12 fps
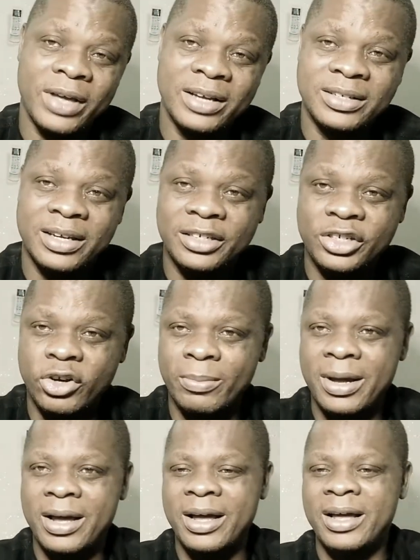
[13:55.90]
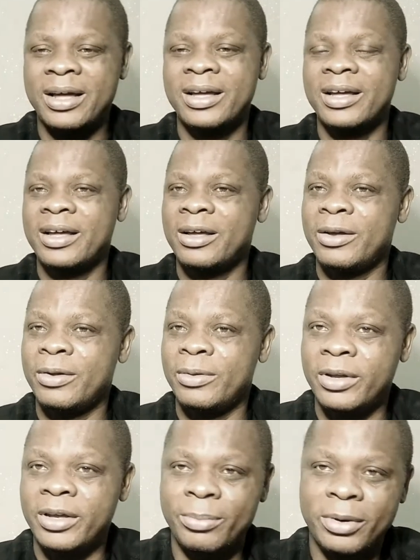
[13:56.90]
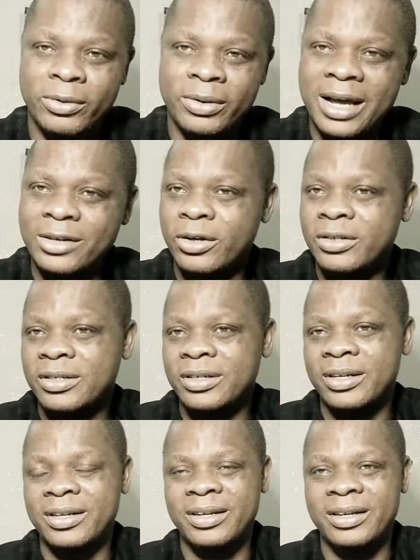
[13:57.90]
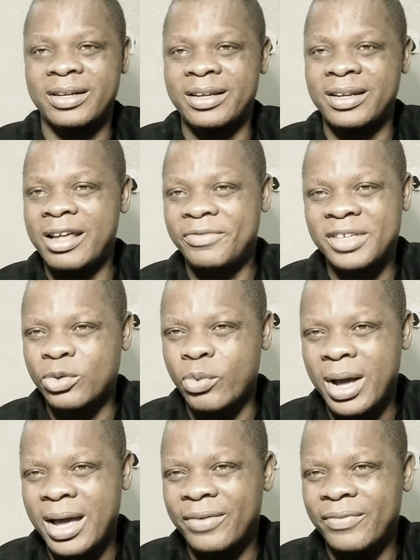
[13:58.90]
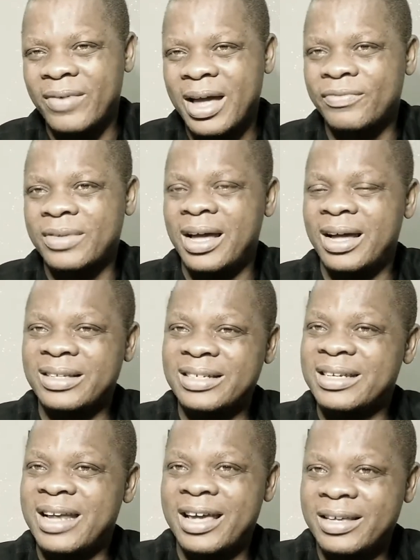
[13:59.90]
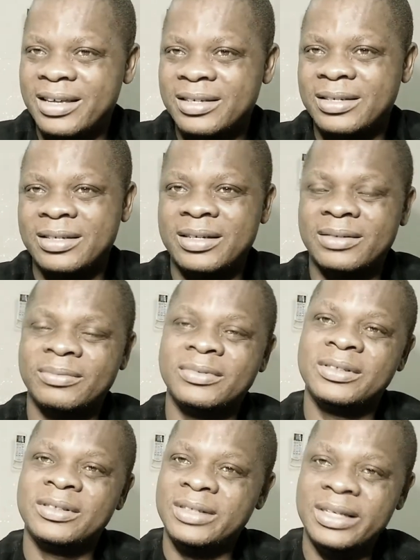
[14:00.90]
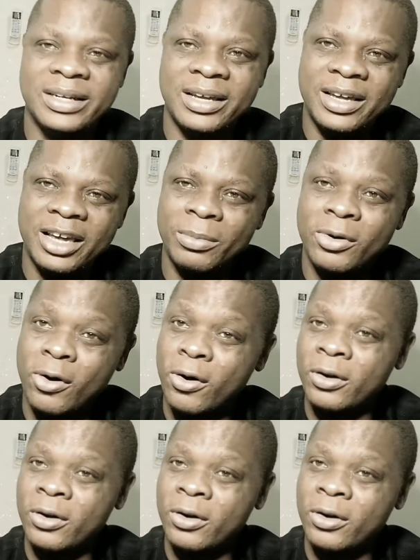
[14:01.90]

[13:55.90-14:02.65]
fiancée Chioma. A billionaire just left his wife after 39 years in the game